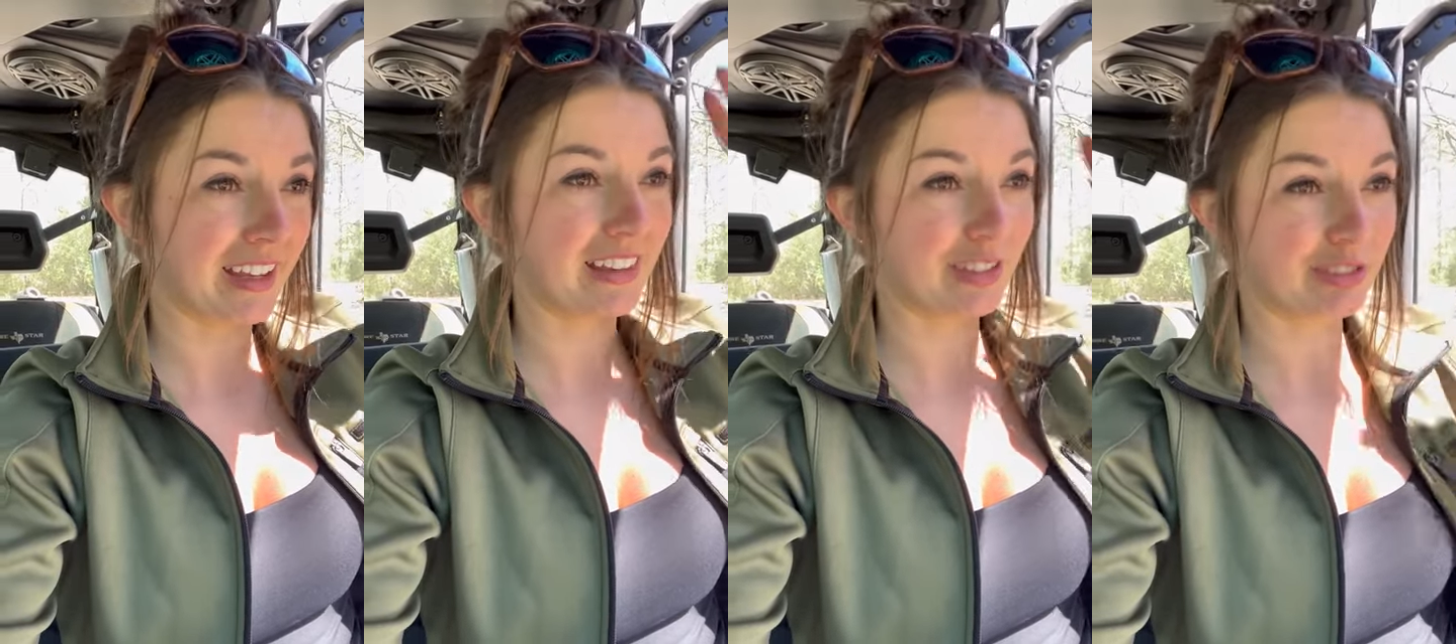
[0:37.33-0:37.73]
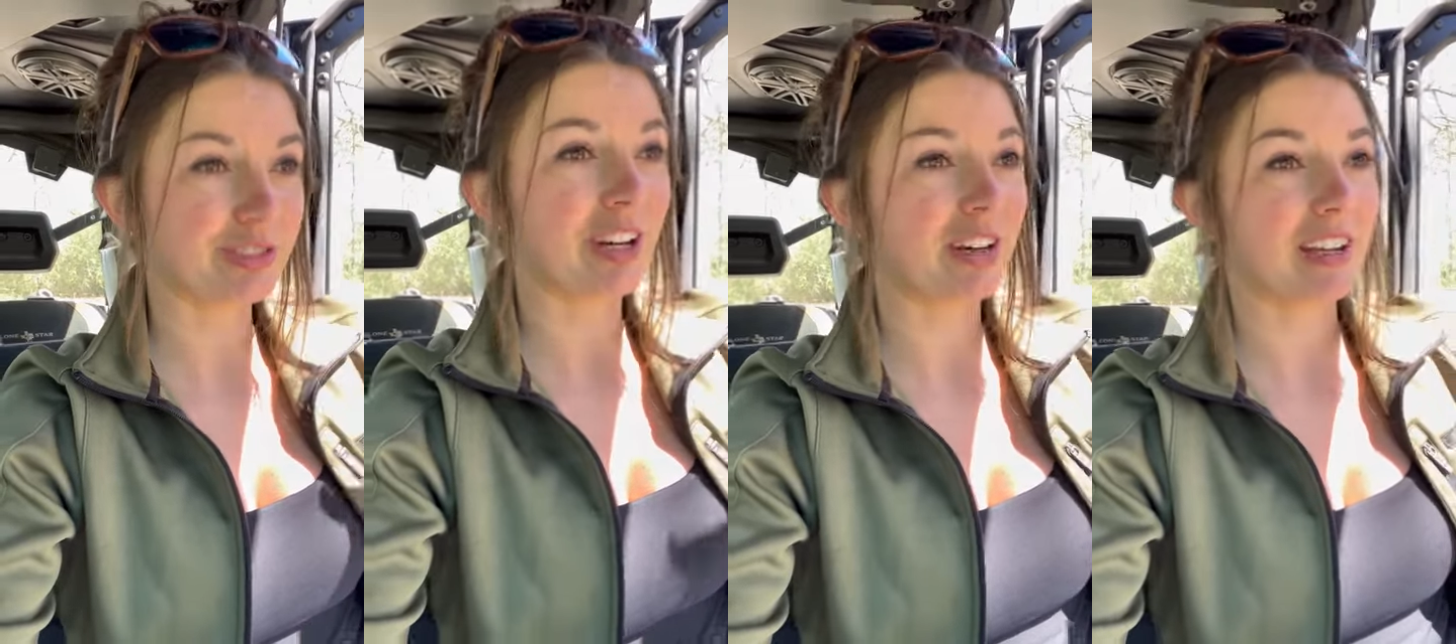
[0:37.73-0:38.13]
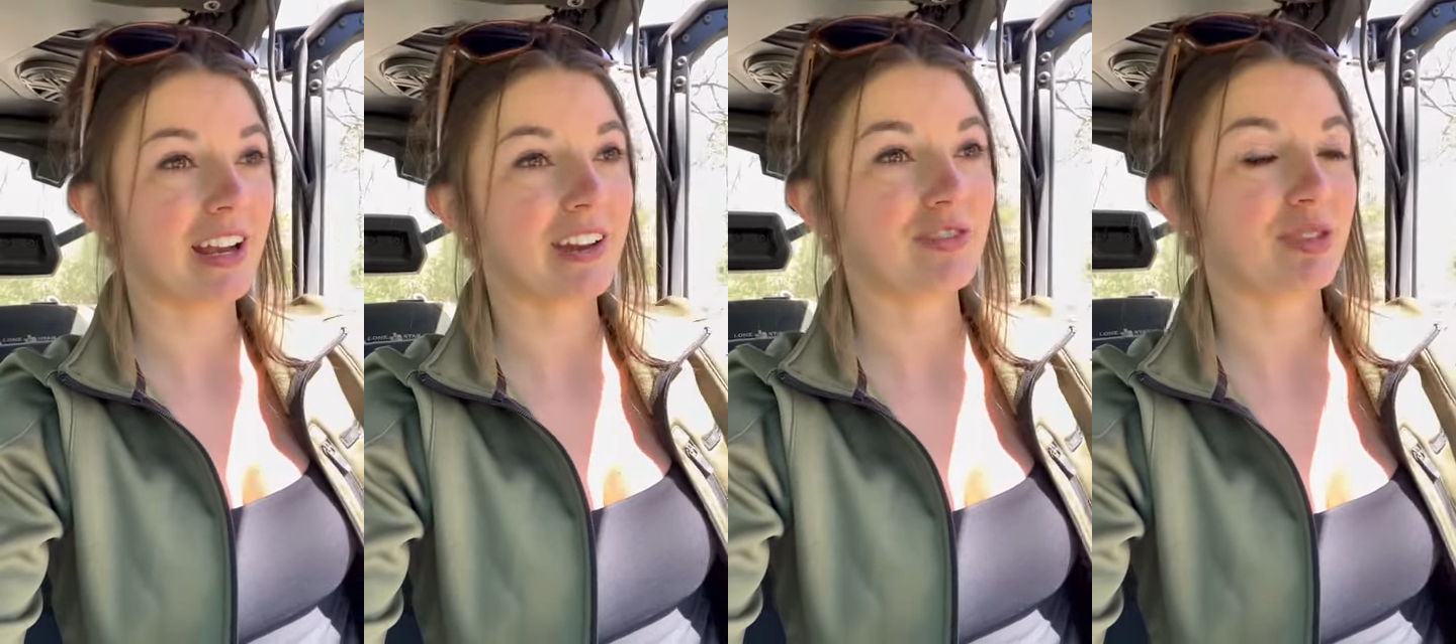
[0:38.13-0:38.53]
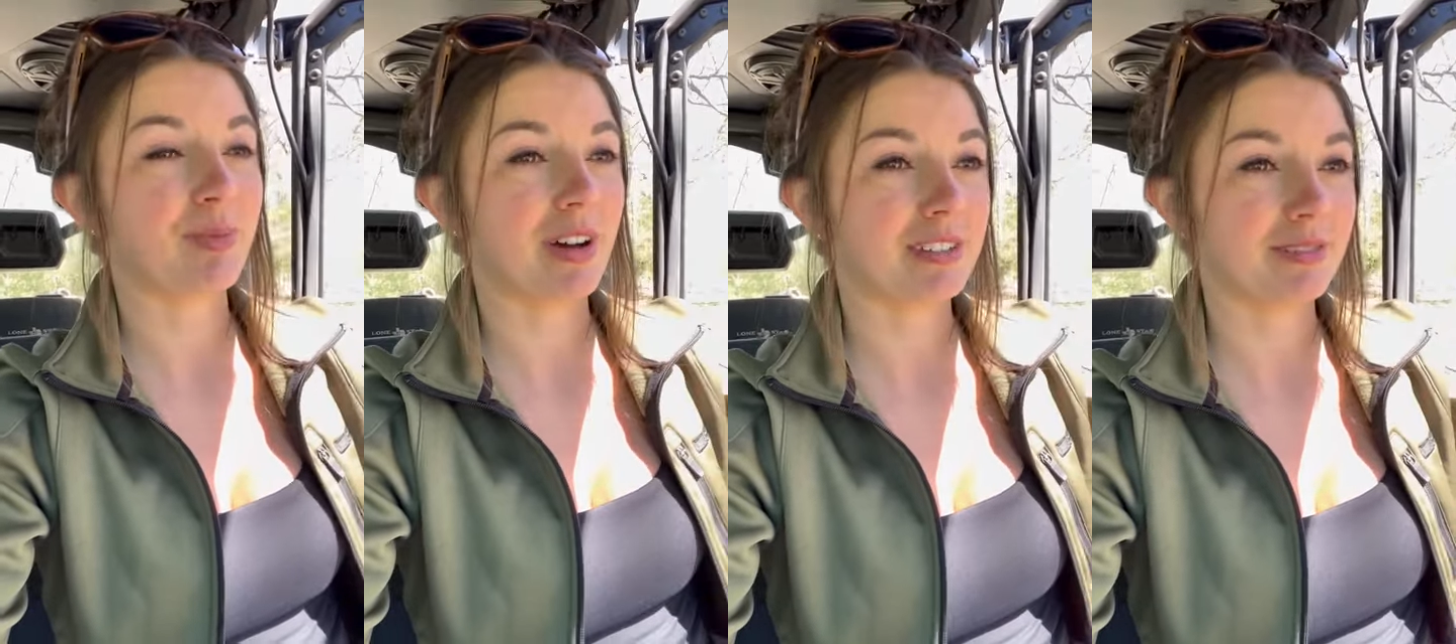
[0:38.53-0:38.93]
and the little turd got after a
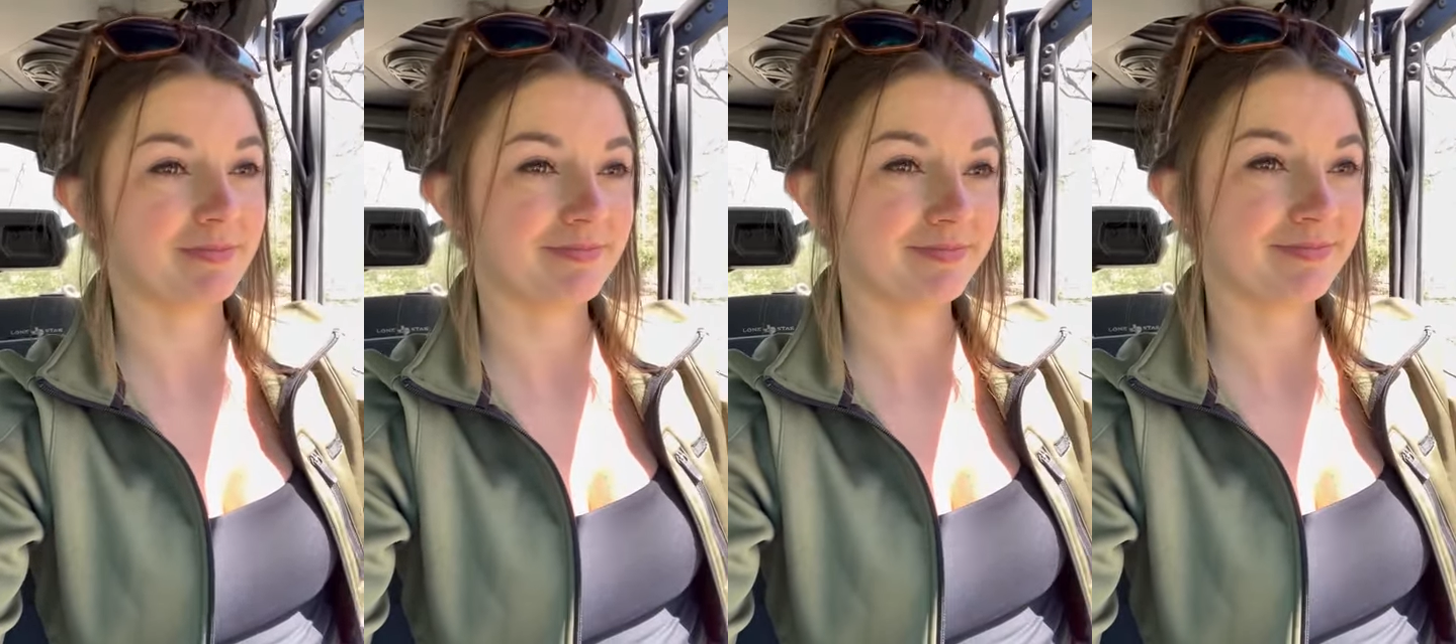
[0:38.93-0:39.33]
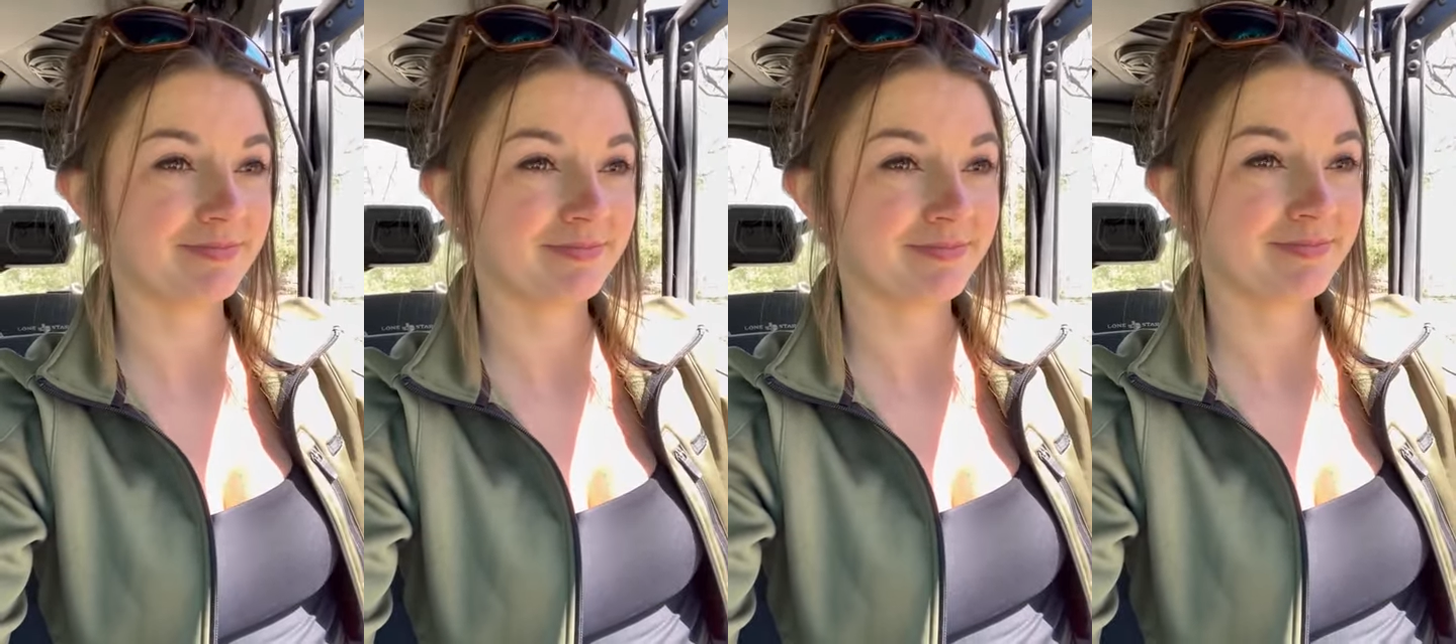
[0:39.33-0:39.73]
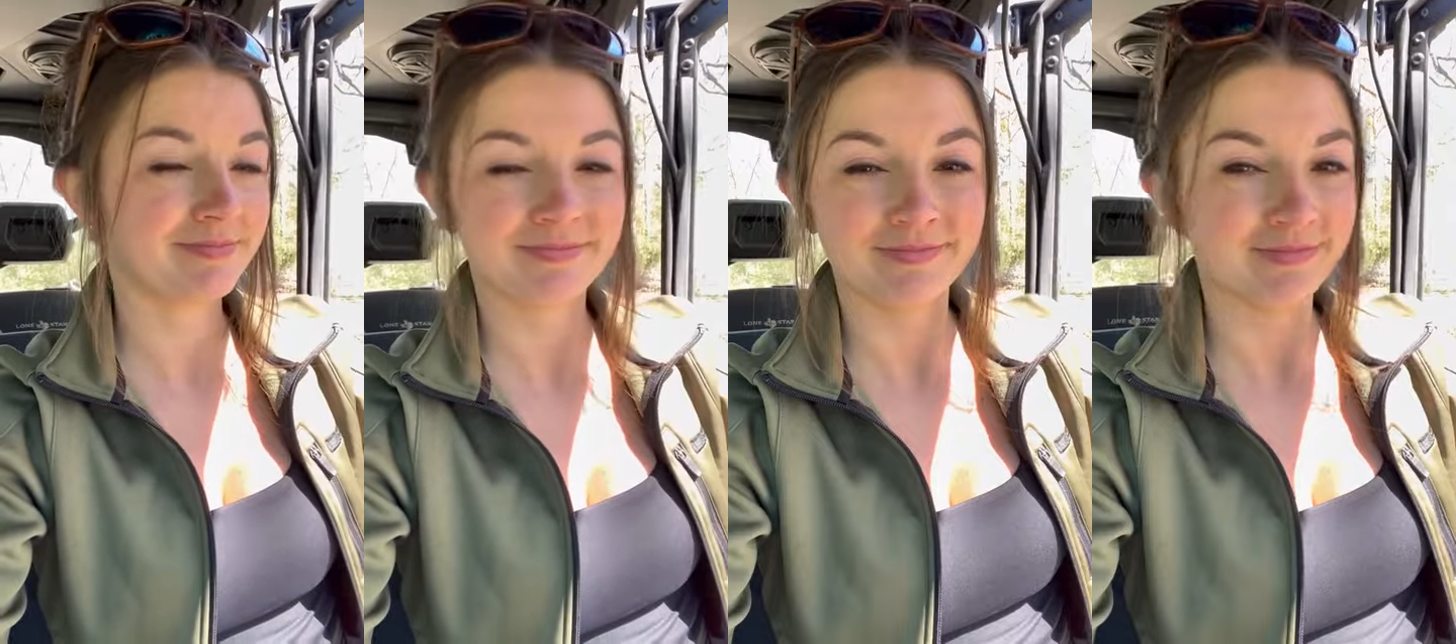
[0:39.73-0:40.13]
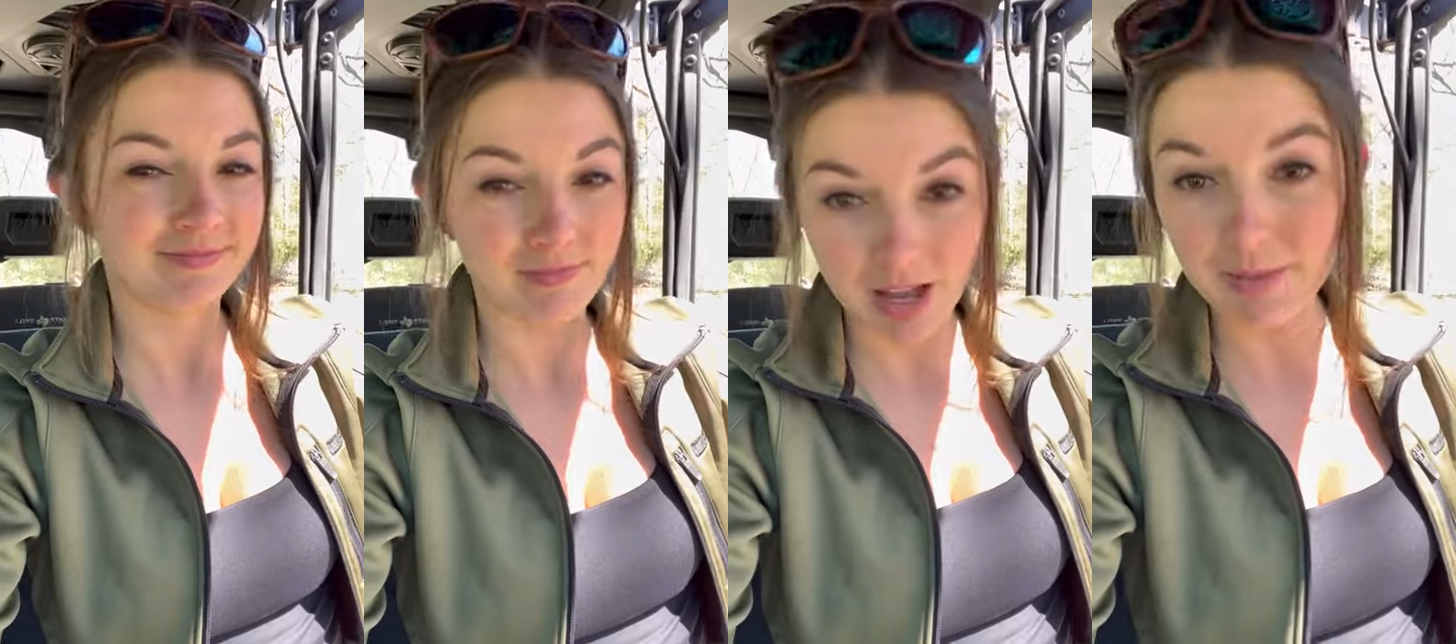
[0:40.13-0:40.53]
possum.
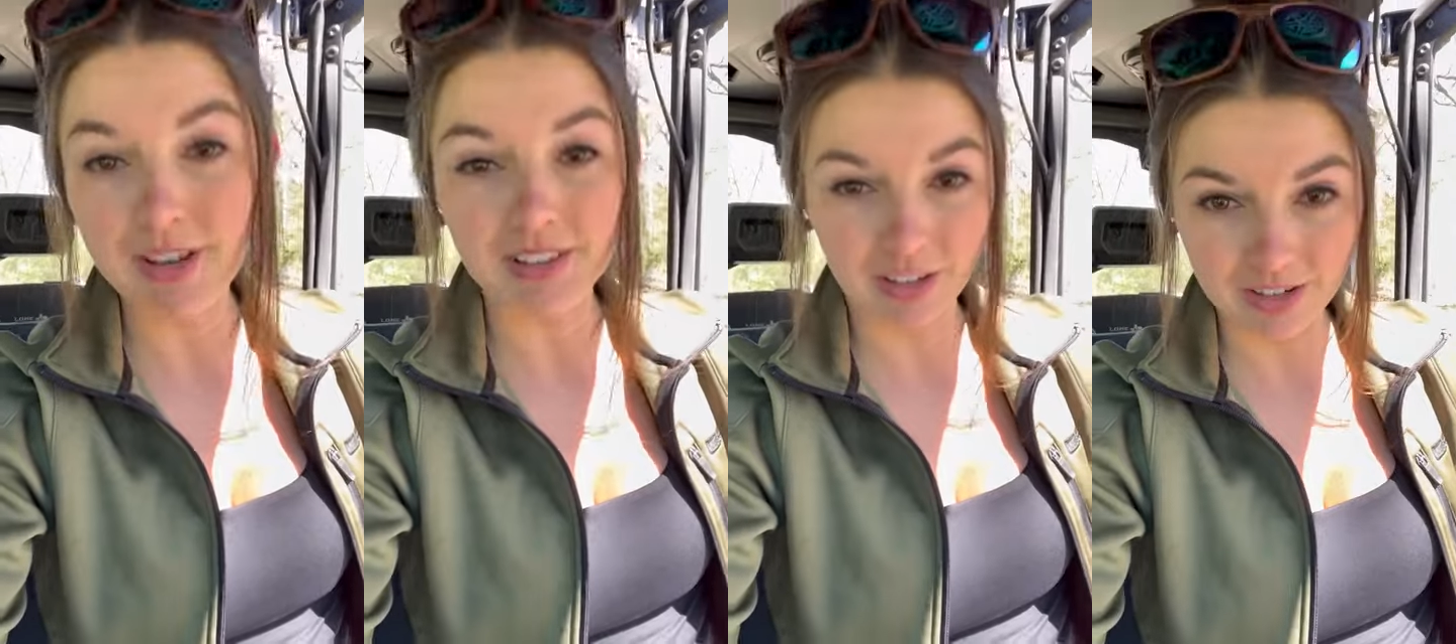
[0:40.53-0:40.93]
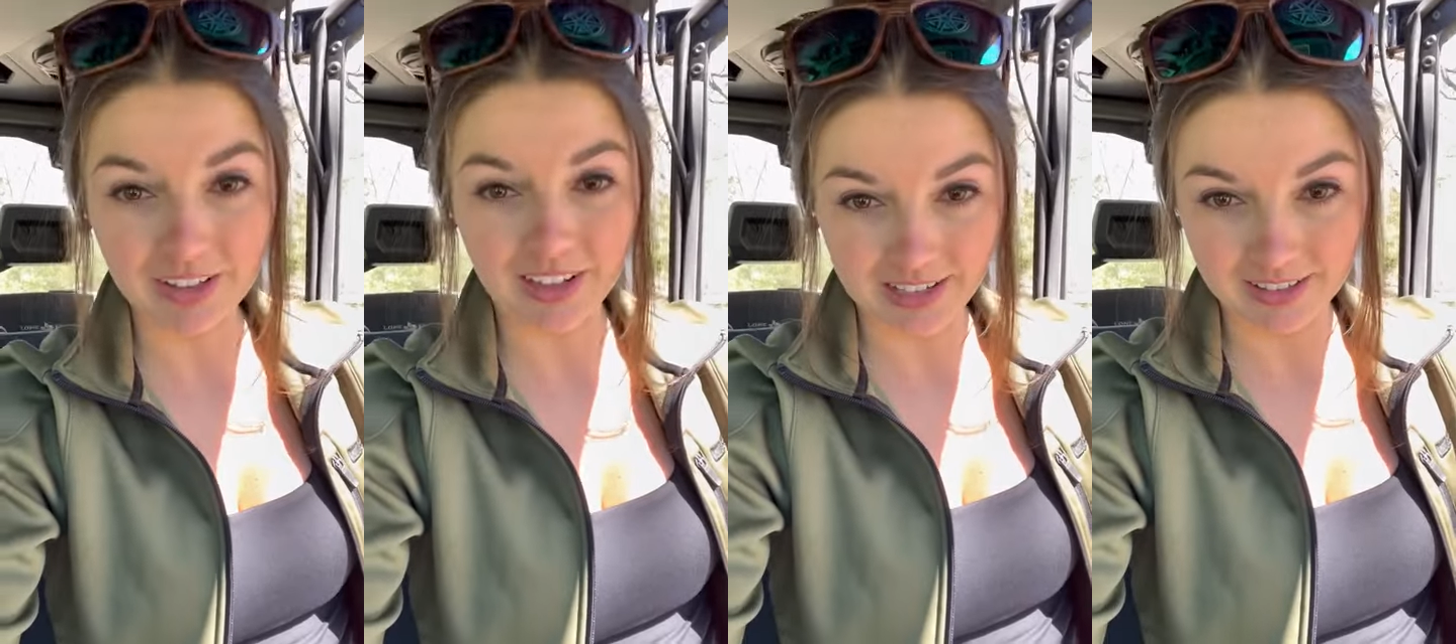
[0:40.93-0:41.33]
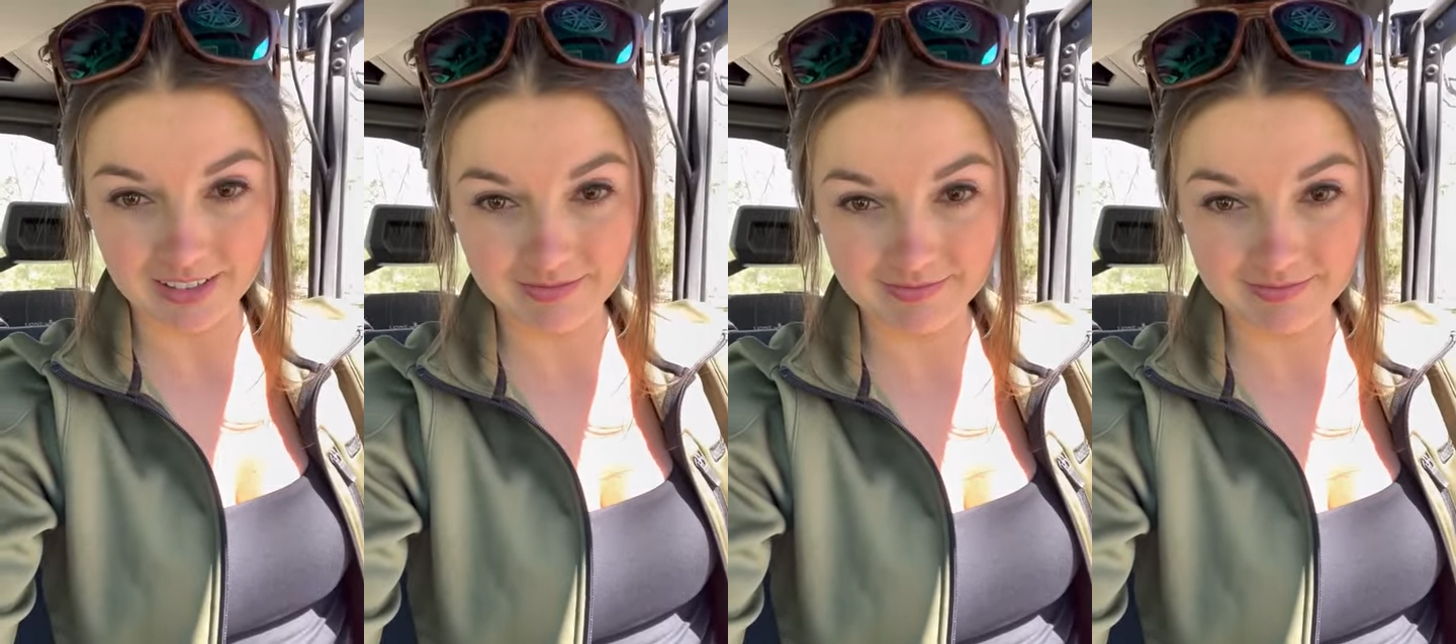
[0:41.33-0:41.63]
Maybe he learned a lesson.